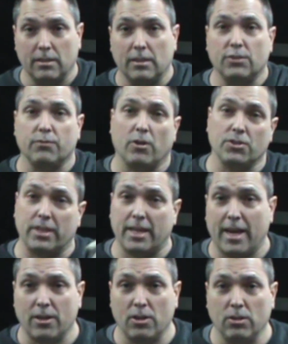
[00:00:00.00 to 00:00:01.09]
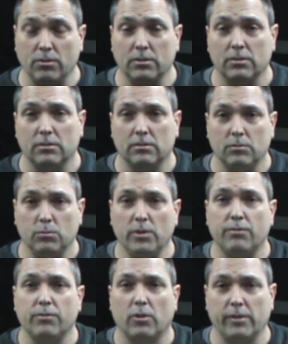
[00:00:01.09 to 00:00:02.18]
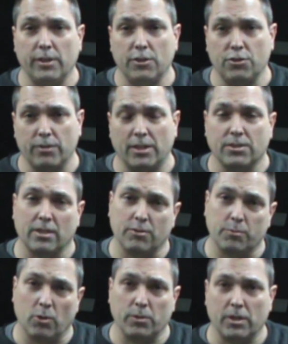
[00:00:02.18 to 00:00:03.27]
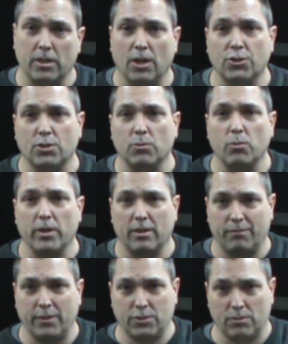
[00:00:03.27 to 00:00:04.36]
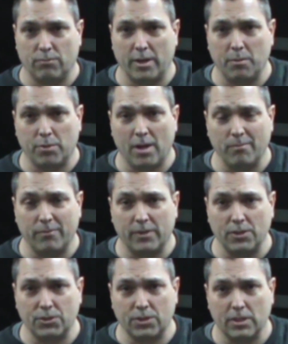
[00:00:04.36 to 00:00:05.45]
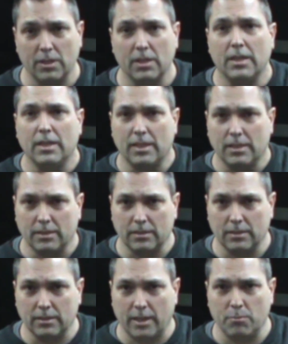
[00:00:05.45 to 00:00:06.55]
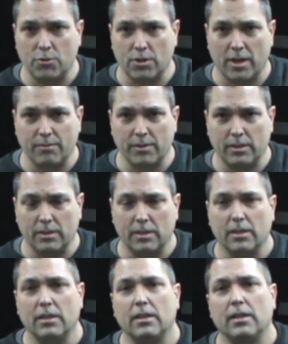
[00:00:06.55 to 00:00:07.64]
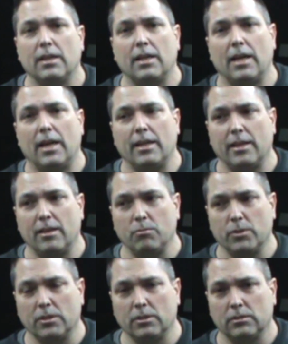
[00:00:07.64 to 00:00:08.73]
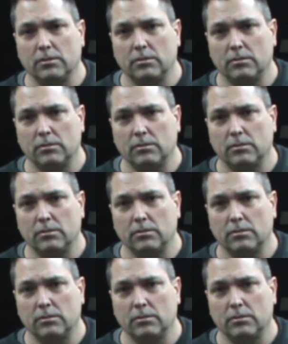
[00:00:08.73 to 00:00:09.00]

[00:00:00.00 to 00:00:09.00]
As far as the cat code, we've already addressed, and I've spoken to the customer. We're going to fix the running problem first. Let him drive it, and then we'll